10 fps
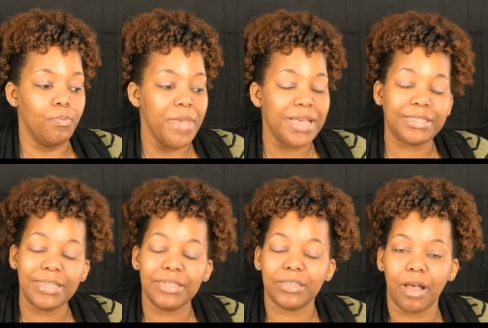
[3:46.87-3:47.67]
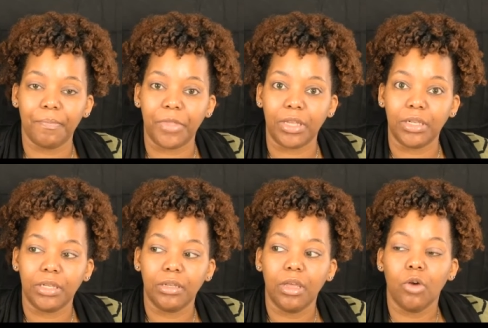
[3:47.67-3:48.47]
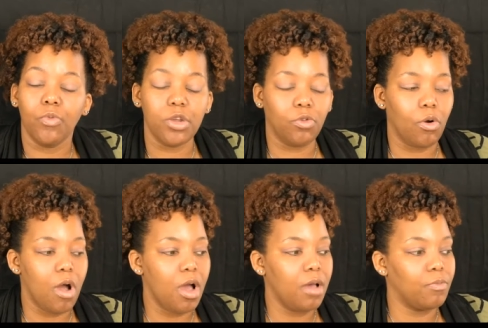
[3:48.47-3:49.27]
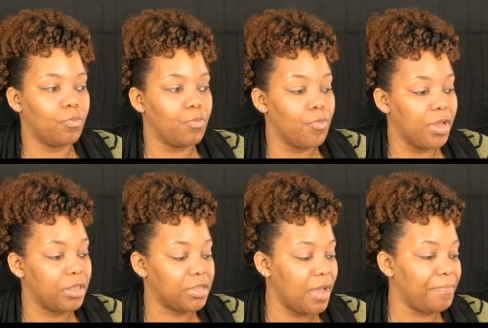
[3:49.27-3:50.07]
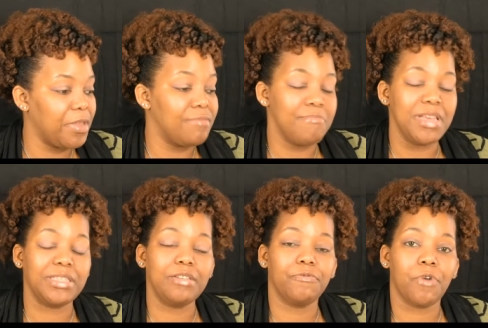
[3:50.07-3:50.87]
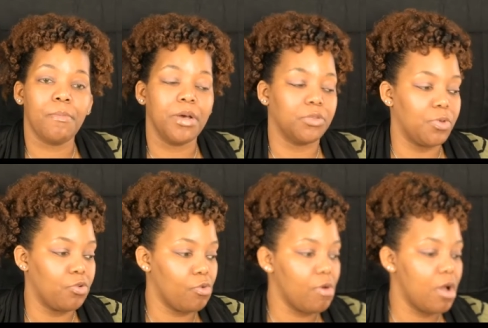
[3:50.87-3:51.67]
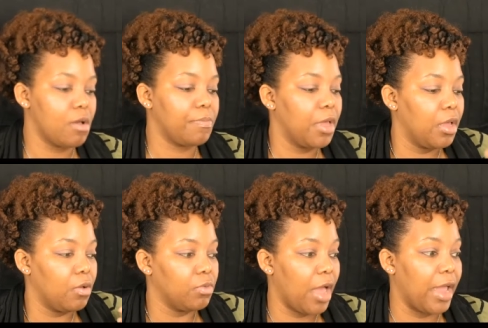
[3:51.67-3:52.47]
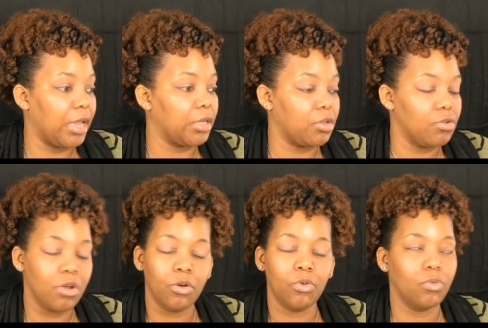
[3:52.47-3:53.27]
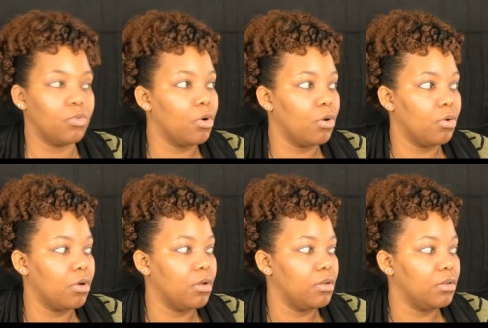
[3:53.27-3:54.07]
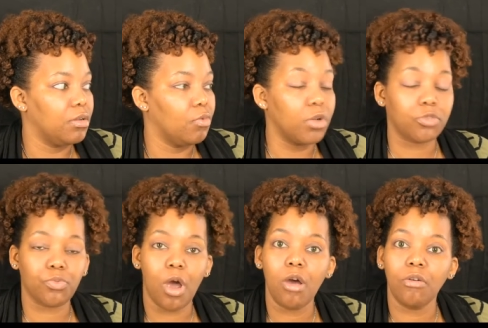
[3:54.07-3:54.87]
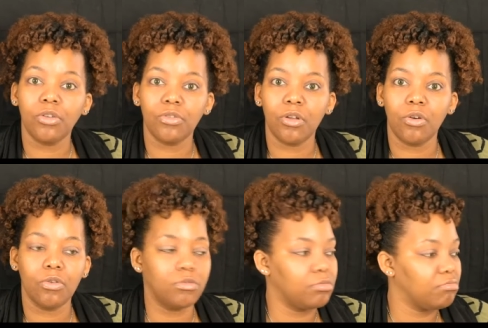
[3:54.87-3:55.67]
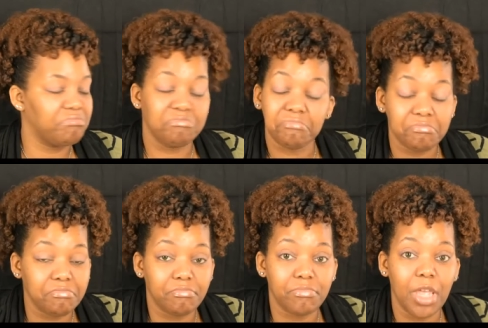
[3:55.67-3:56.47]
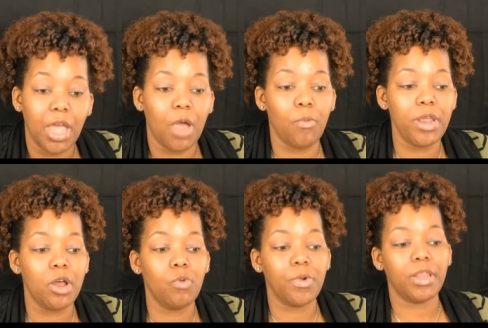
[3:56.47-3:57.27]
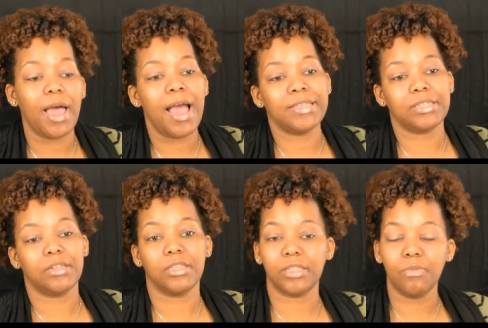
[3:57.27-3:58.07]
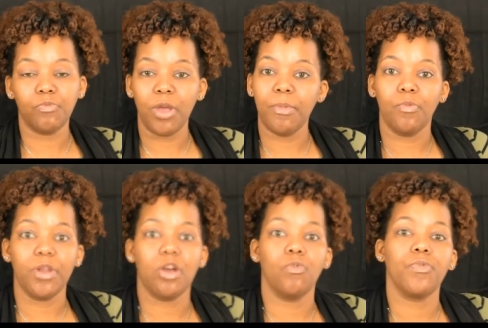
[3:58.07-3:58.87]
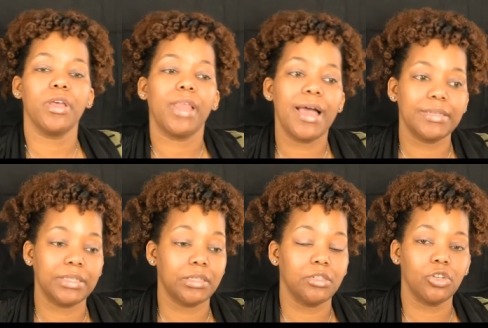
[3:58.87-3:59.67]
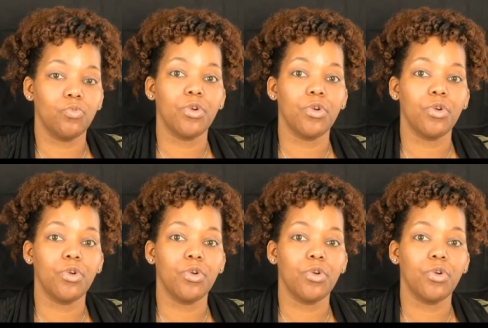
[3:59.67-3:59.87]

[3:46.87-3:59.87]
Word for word: missing something. We grow up with something missing from us. We grow up like, you know, what's wrong, you know. And we don't realize it. And some women, we don't realize this until